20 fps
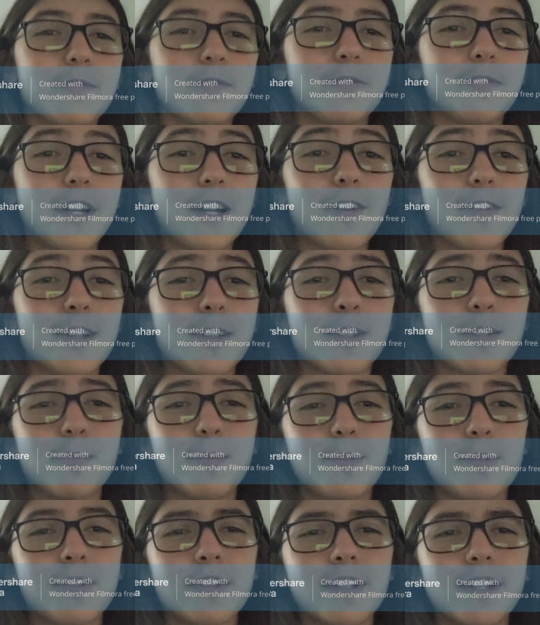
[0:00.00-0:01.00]
very
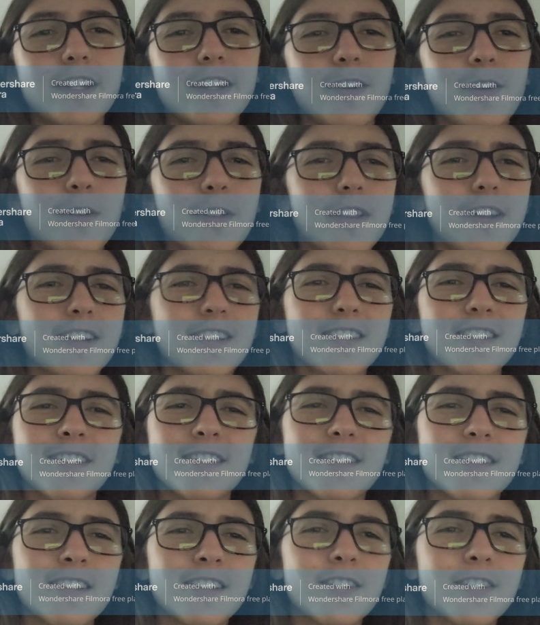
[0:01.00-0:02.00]
smoothly, all things
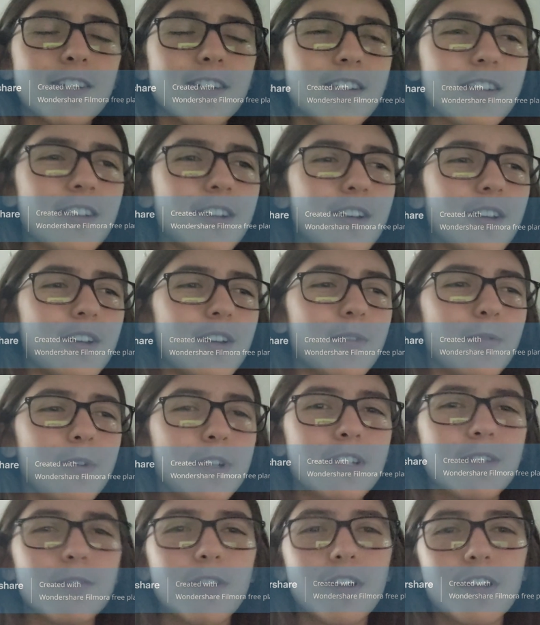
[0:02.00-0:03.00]
considered.
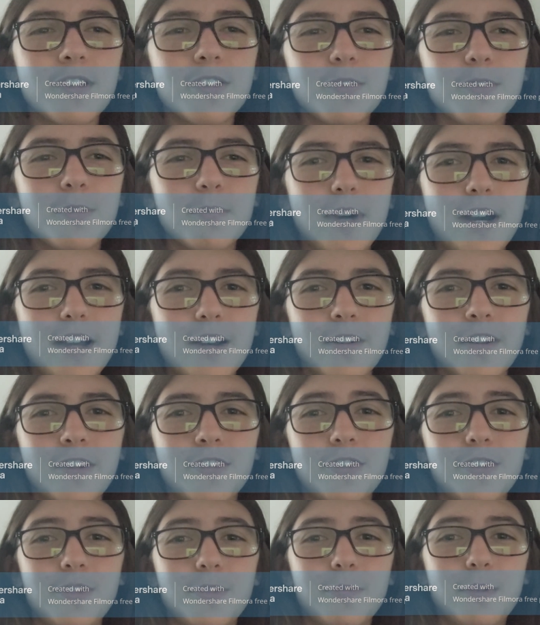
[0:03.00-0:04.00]
We did run into a minor
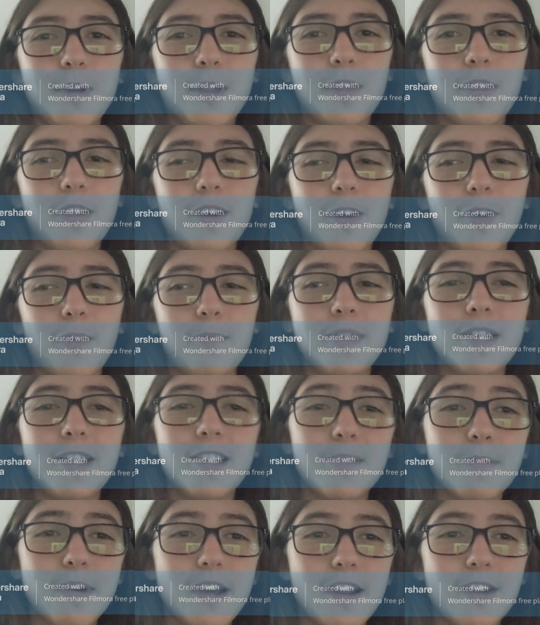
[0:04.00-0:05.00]
issue with our
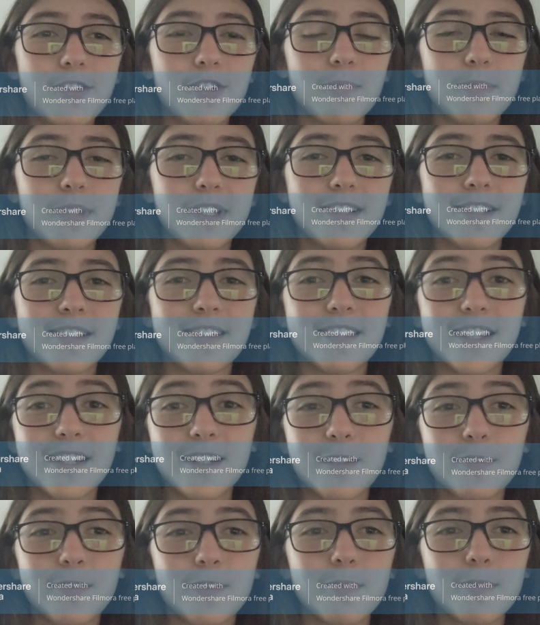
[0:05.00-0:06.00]
media manager being
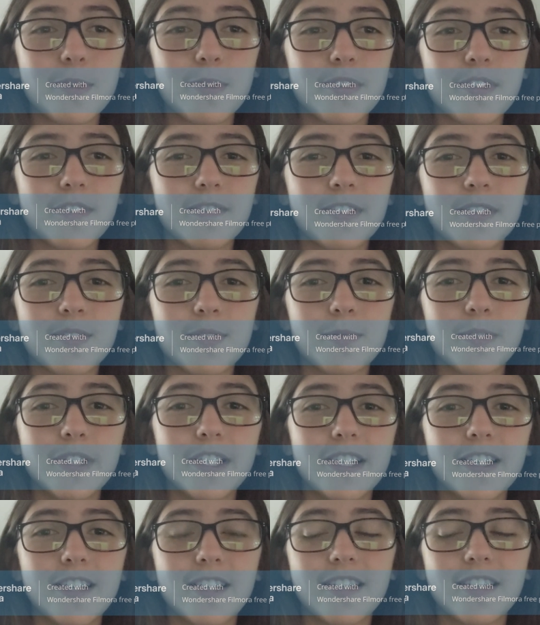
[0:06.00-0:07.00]
sick for most of this
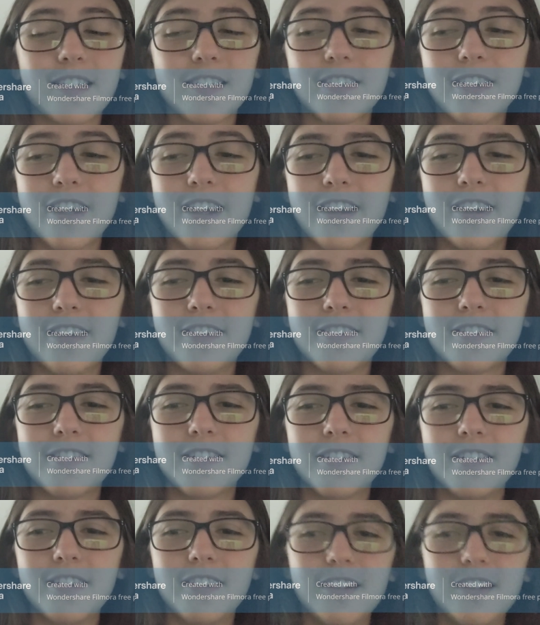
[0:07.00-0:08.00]
week,
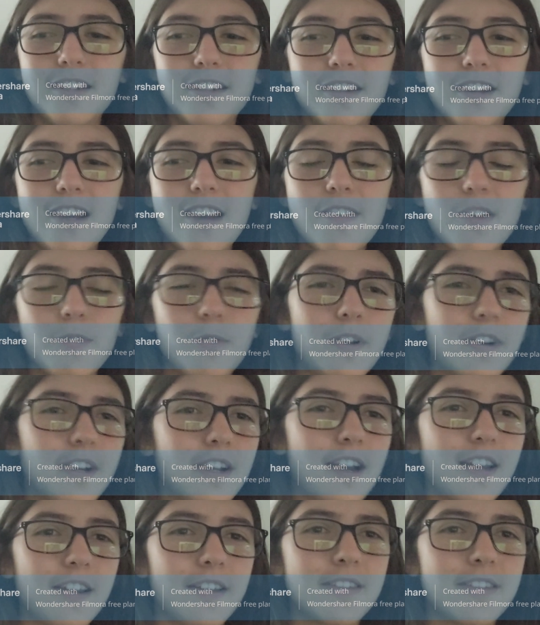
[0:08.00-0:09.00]
and everyone
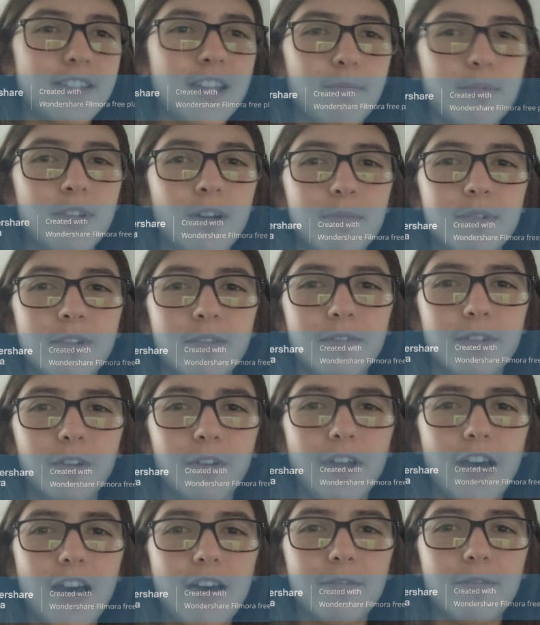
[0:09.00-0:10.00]
kind of stepped up to
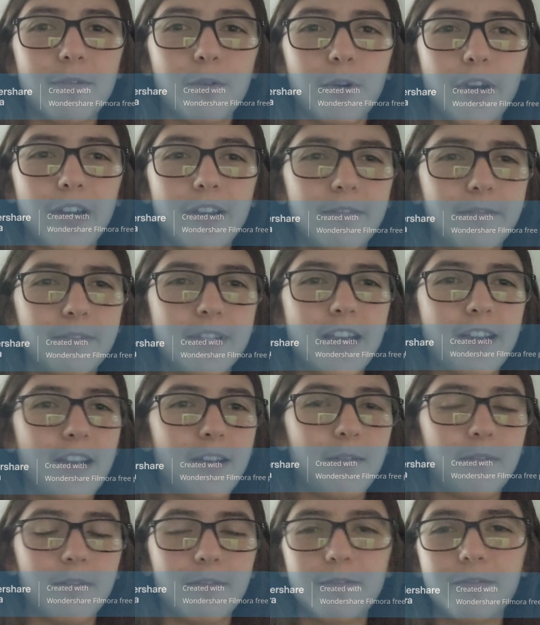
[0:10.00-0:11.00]
fill that void,
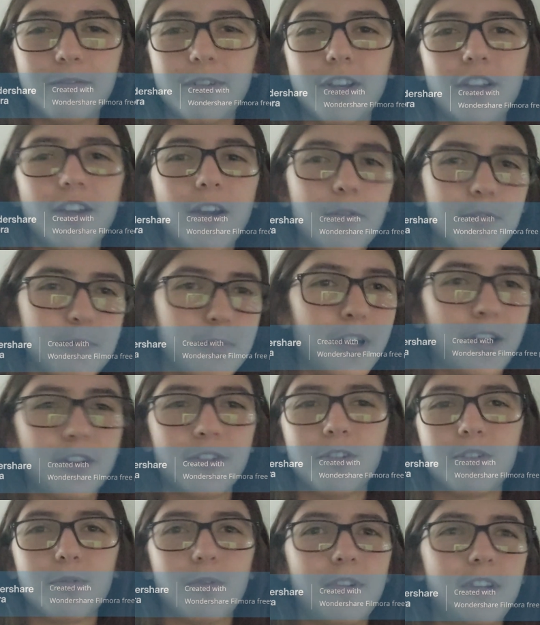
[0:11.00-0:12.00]
taking videos,
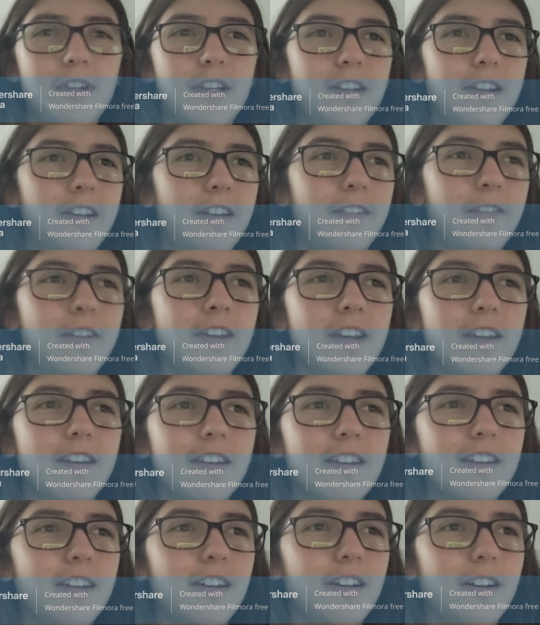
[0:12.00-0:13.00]
pictures were needed.
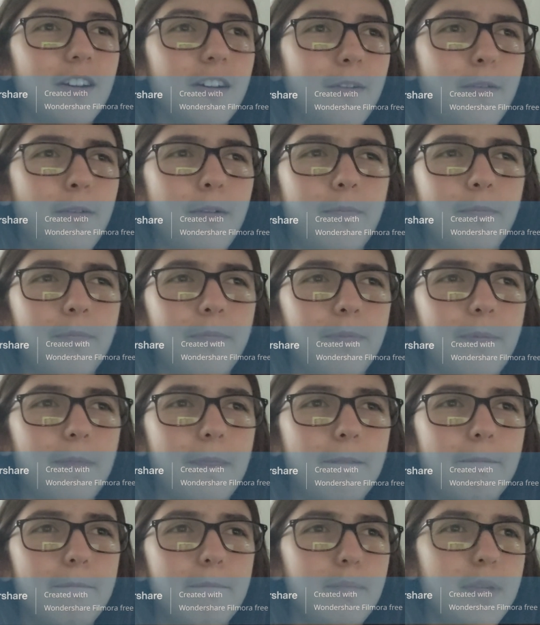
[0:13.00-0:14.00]

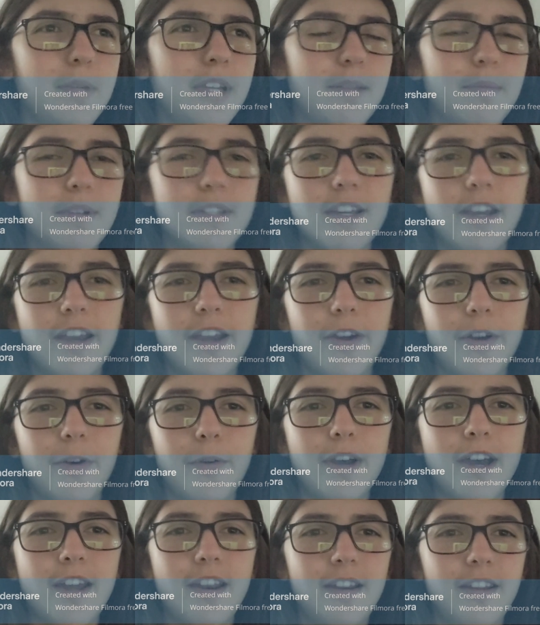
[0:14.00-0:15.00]
Me and
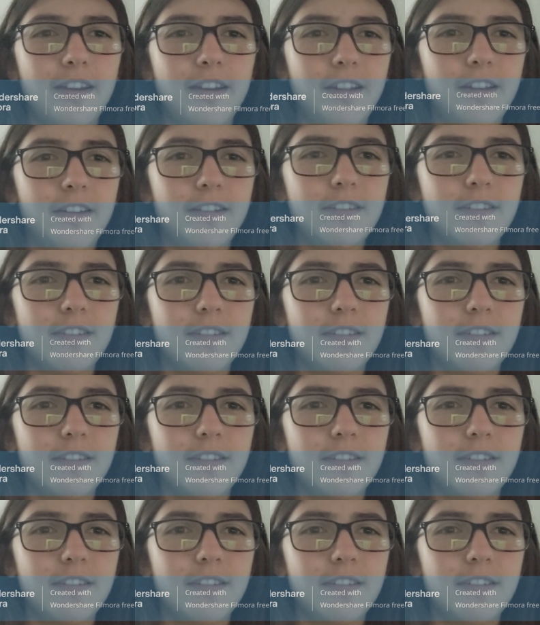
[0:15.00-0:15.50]
Mateo edited